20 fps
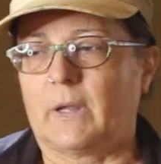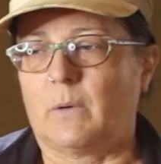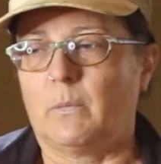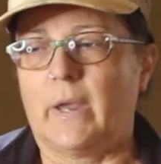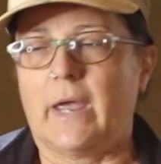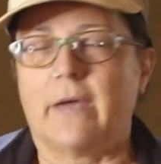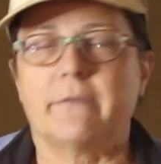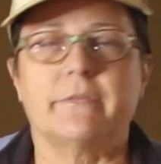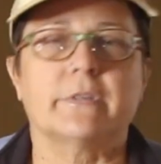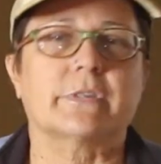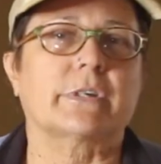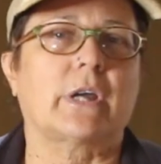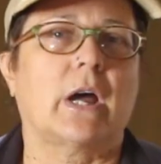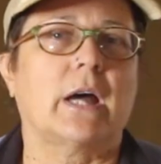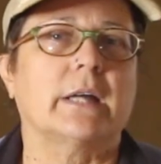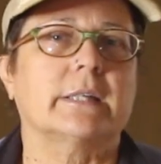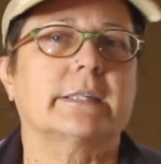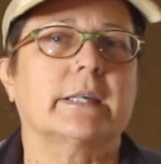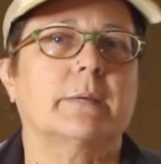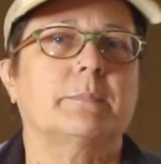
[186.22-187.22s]
we have this
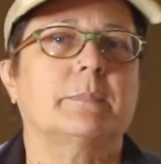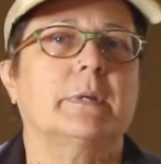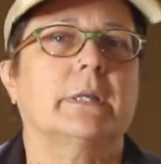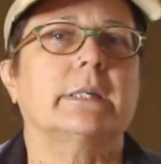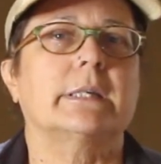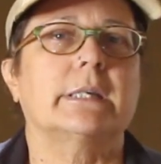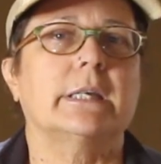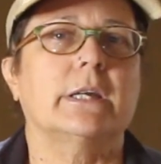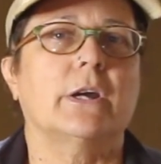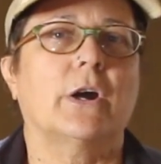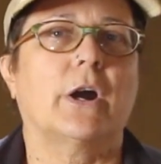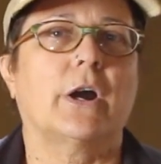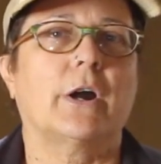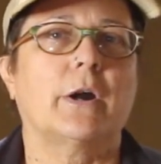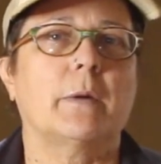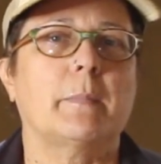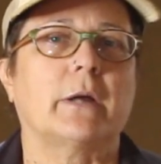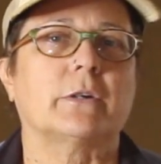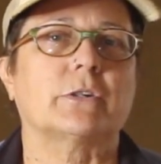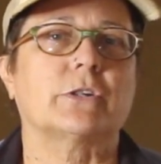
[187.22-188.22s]
concept at DR
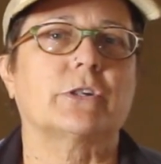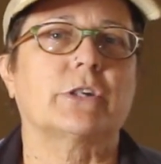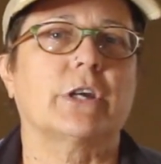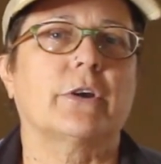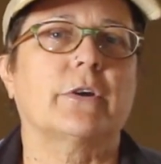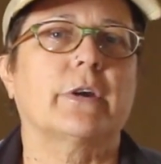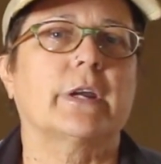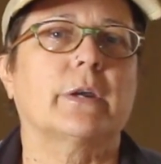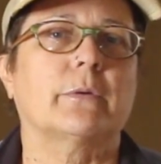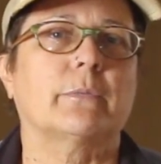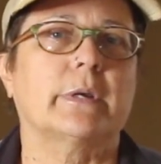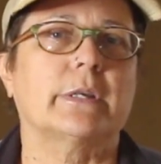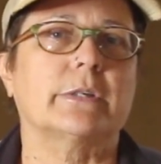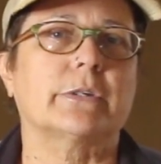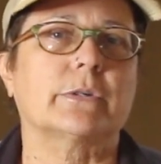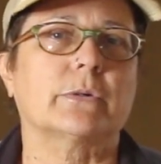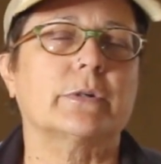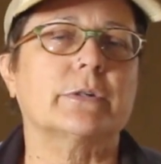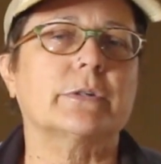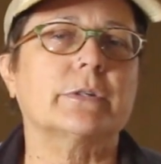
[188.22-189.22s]
about sharing
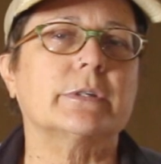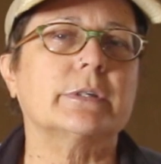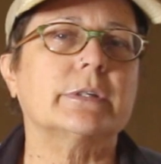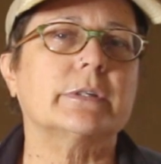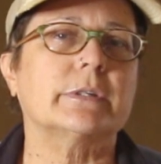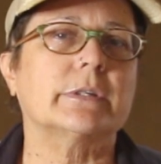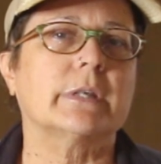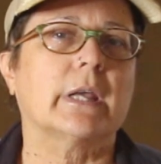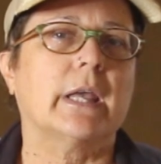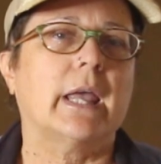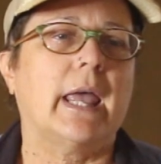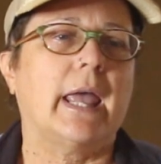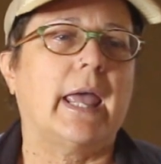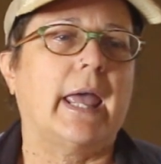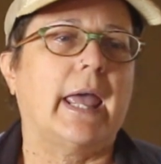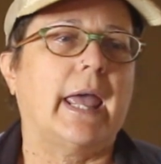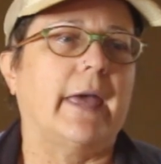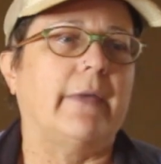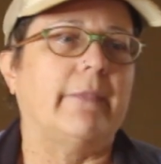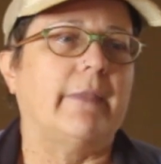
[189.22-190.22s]
resources,
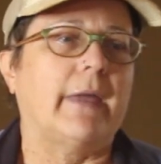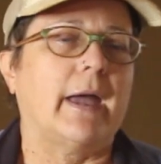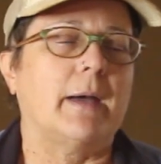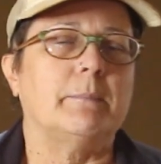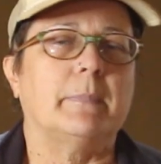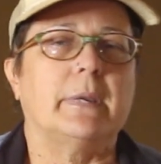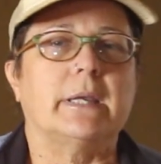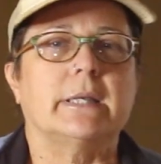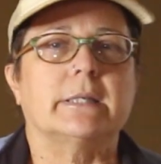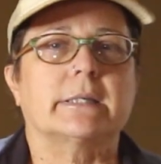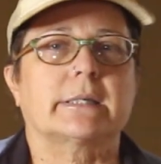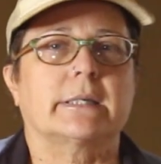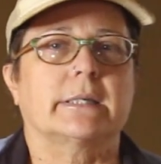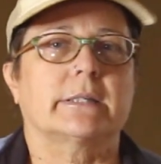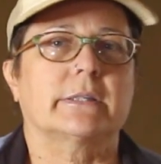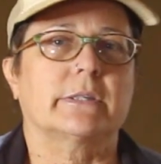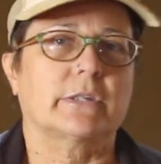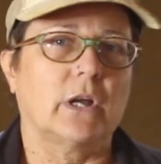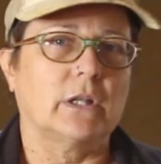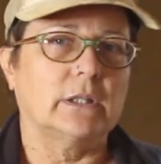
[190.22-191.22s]
and that means
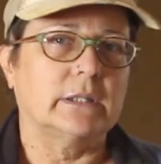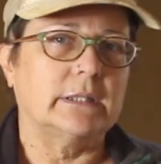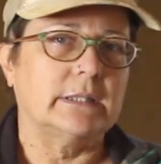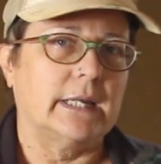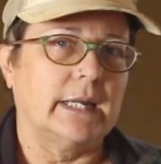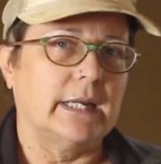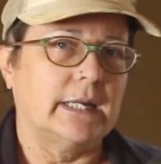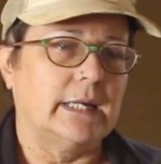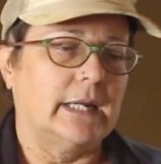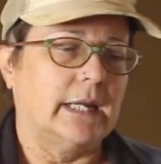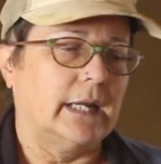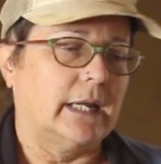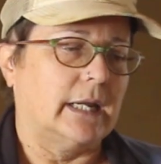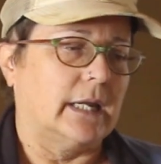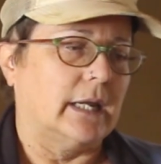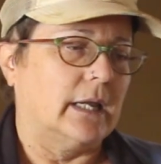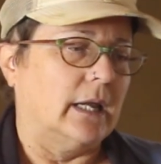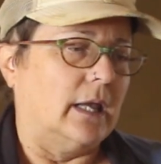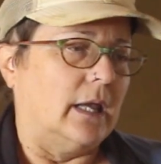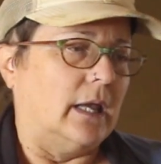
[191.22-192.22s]

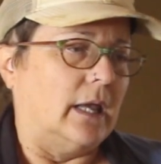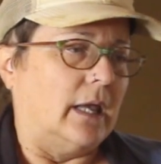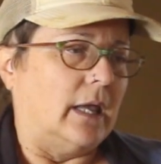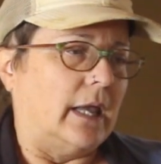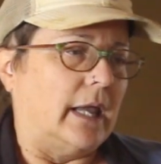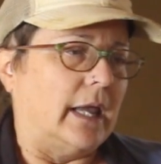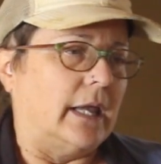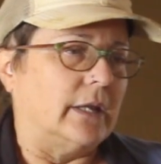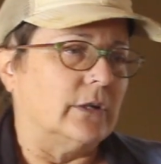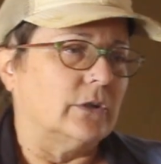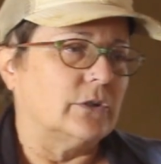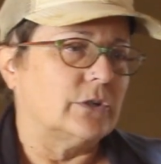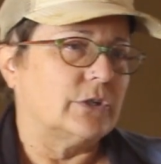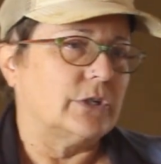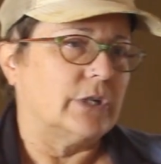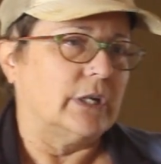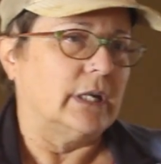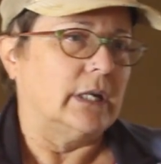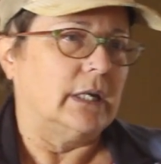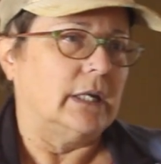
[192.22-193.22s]
consolidating
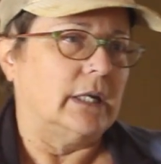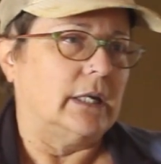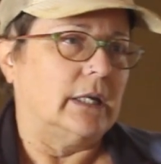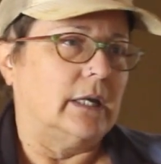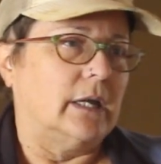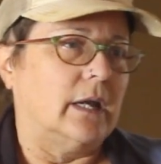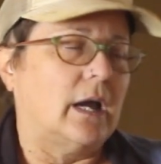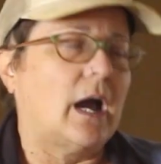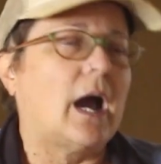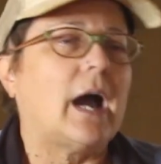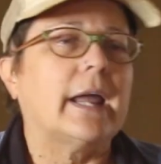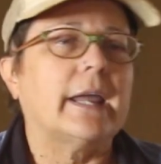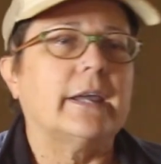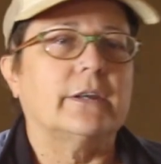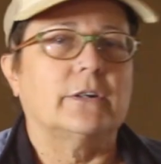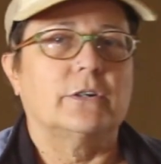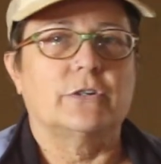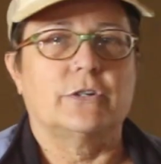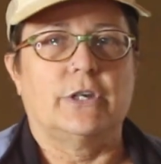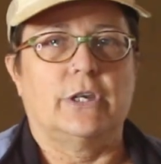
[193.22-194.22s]
energy, high
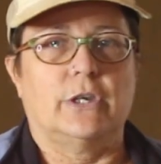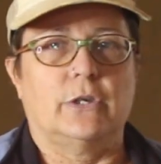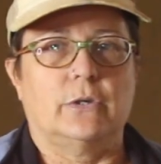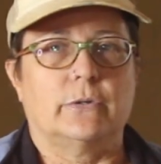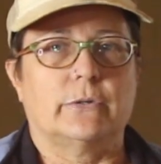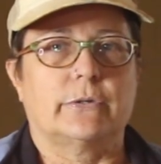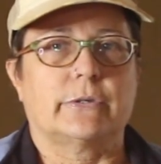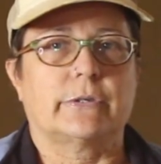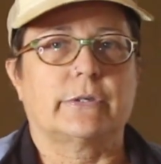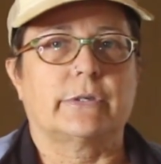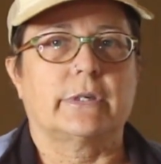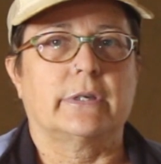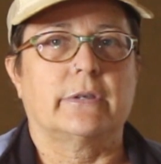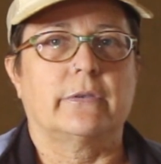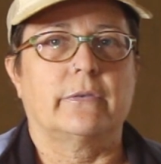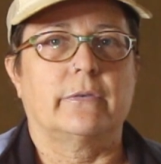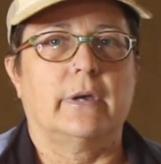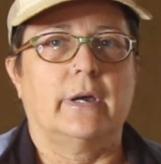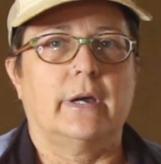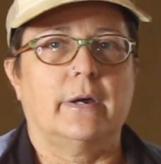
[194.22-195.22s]
energy use
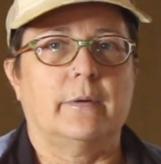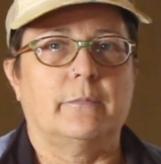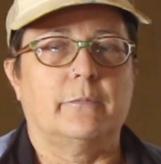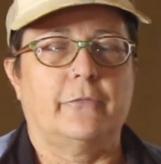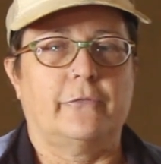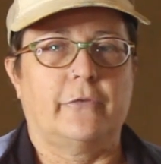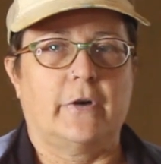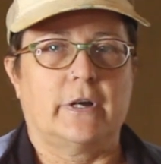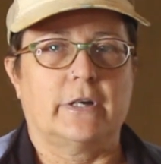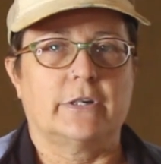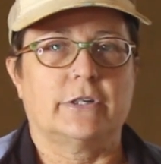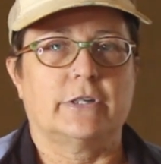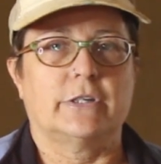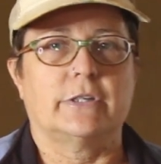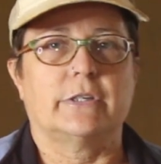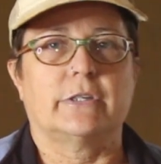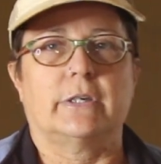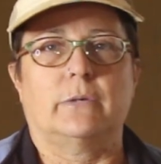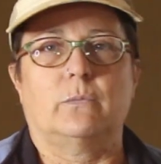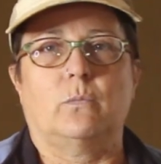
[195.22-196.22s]
um,
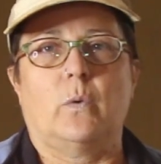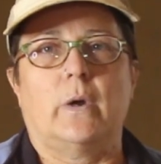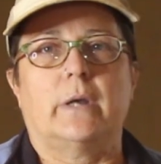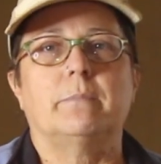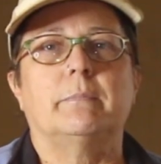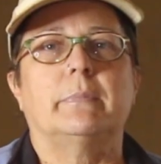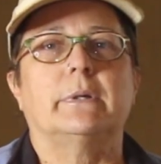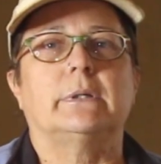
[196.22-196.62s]
functions in one